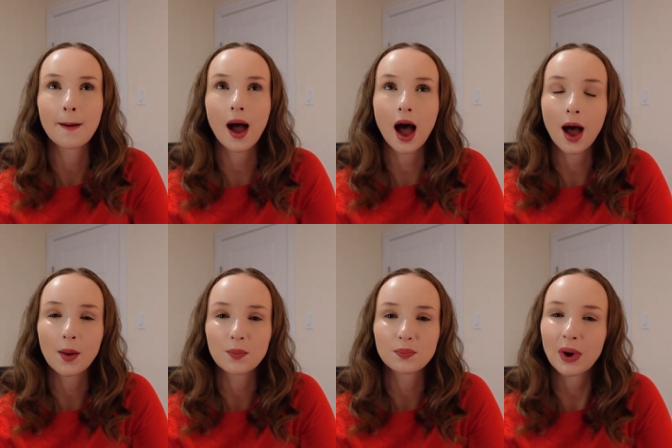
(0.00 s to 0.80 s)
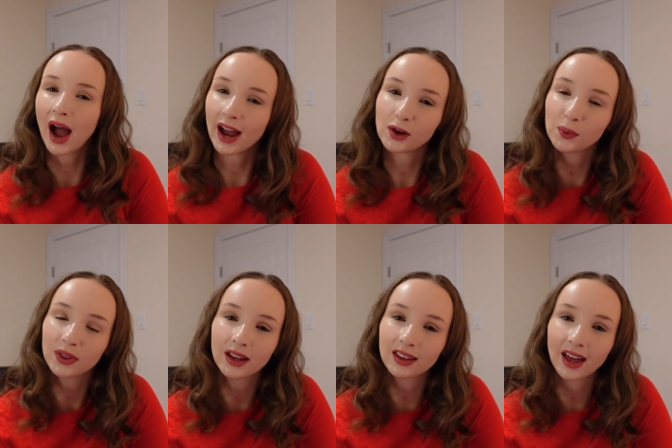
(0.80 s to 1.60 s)
Um, but I
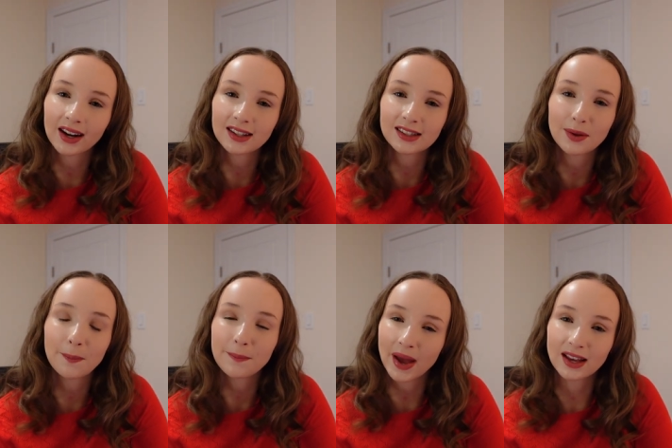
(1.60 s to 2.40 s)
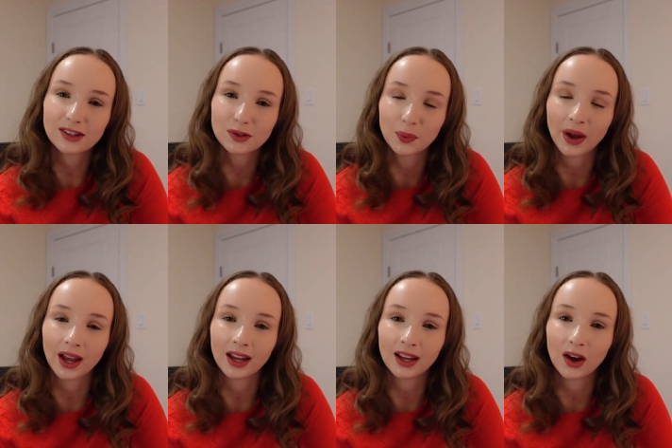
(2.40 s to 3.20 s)
don't think that is the best
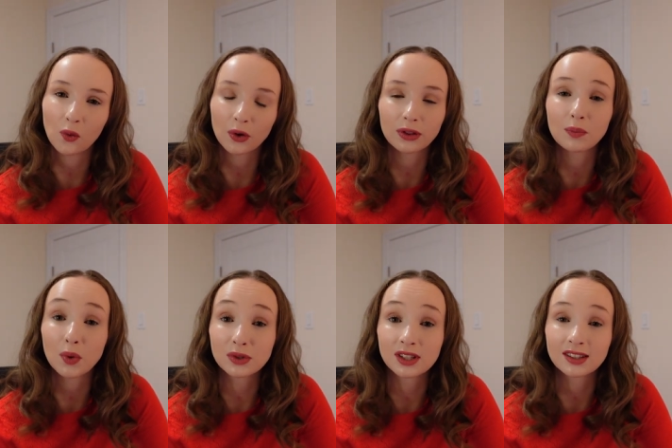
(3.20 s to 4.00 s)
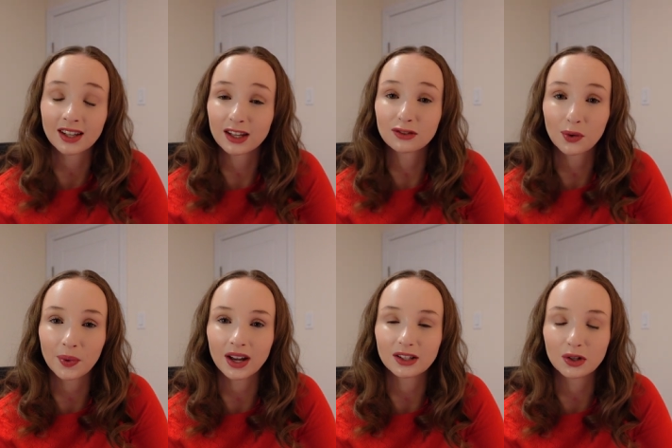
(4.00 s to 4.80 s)
way or the most successful
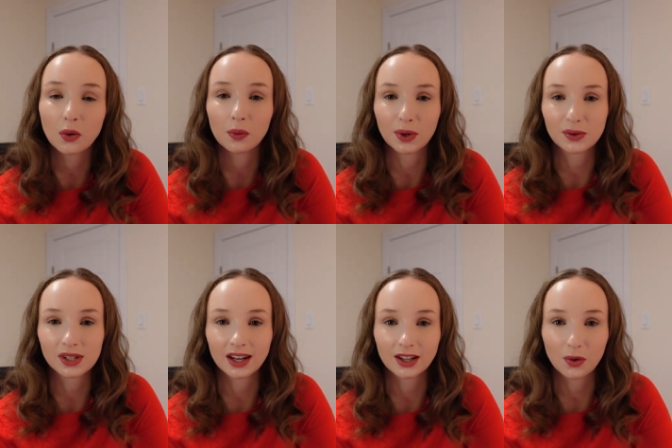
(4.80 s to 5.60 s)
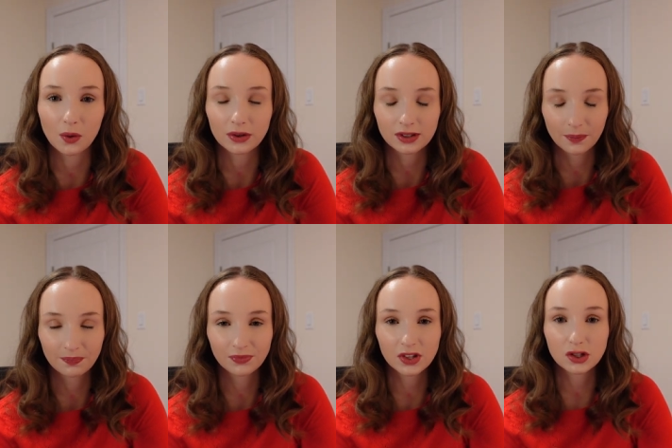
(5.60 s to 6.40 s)
way to go about setting goals.
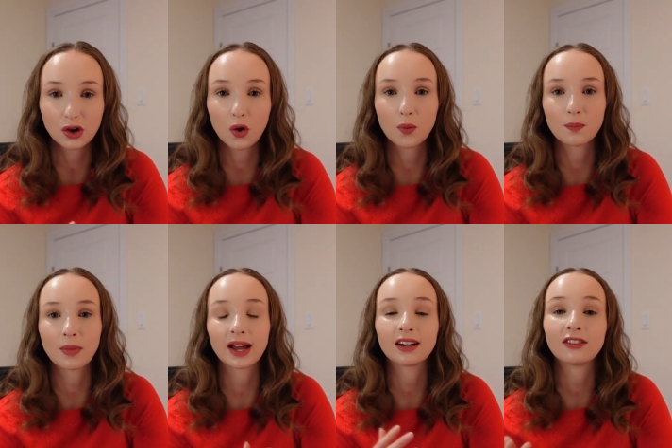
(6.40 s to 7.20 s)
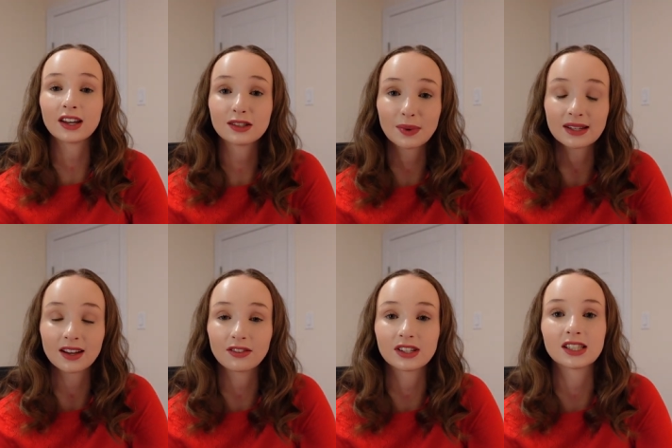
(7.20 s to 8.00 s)
So my advice to
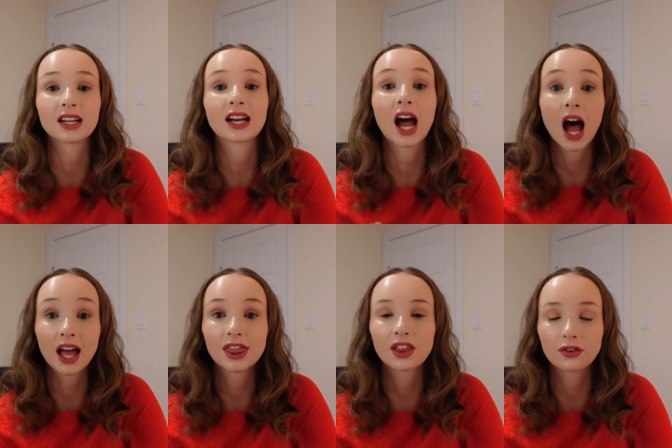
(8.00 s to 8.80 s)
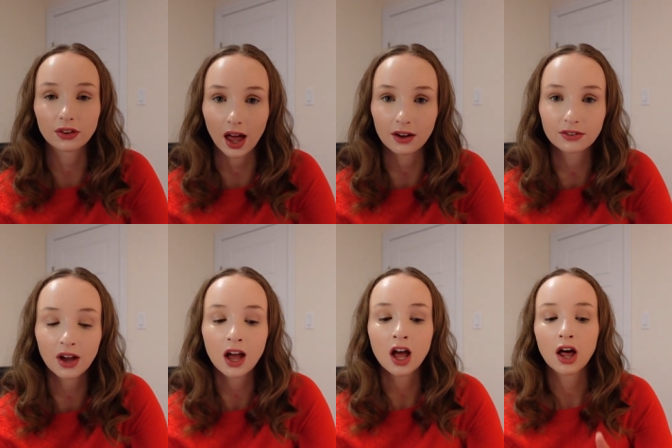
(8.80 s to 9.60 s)
myself is to cut the fluff.
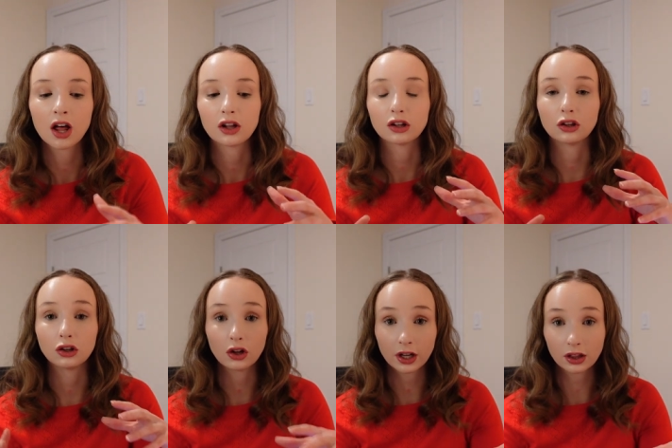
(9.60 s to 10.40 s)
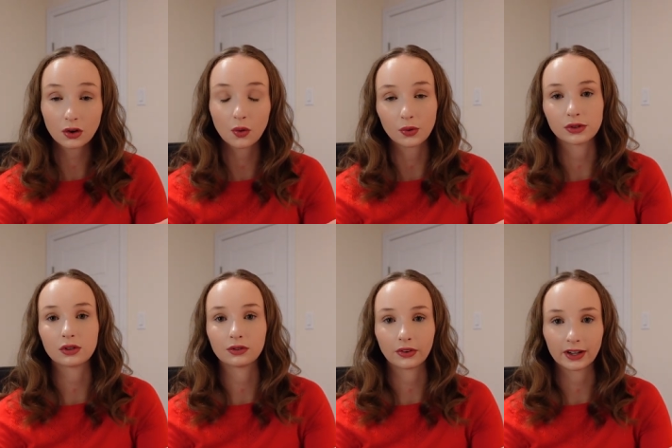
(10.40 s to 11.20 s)
Look at the goals
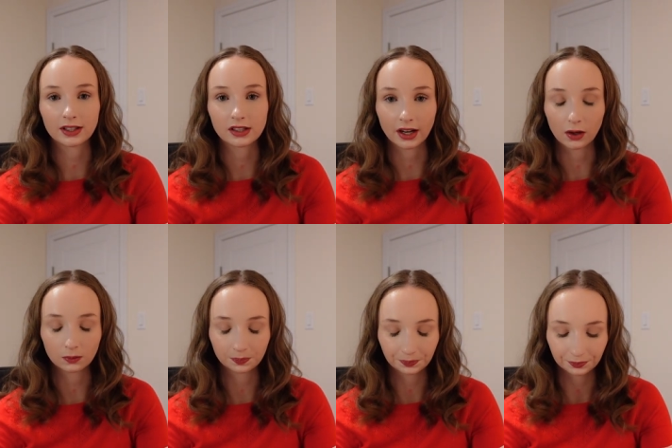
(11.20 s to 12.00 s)
you've written down